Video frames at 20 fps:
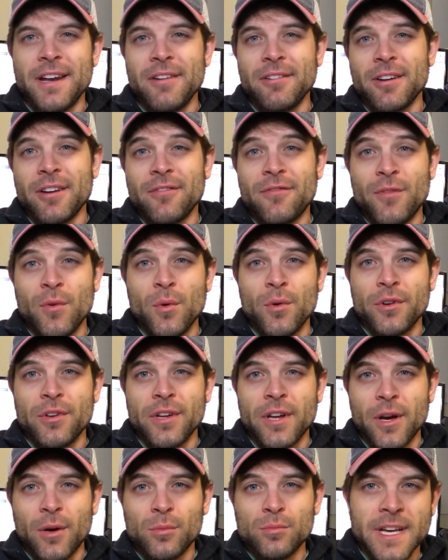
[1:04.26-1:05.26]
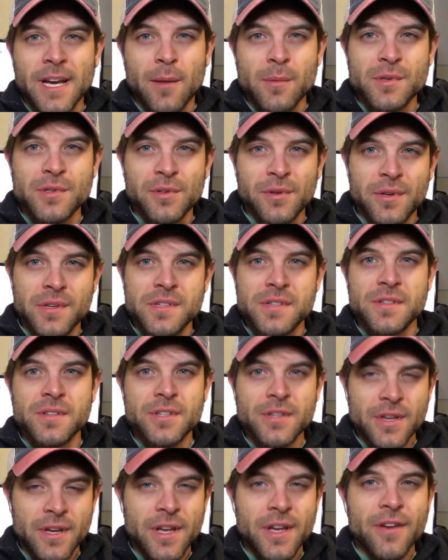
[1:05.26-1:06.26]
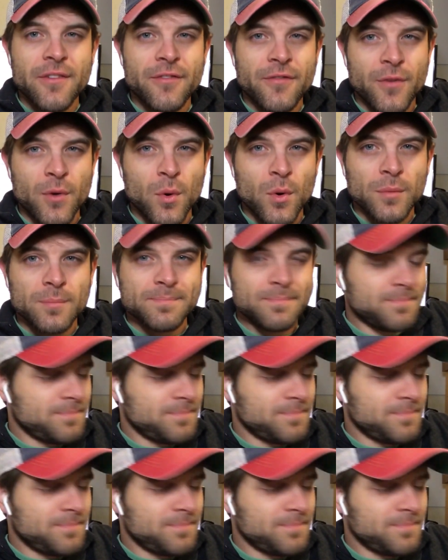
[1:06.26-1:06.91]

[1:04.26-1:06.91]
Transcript: and I've got four to go. Capstone is four.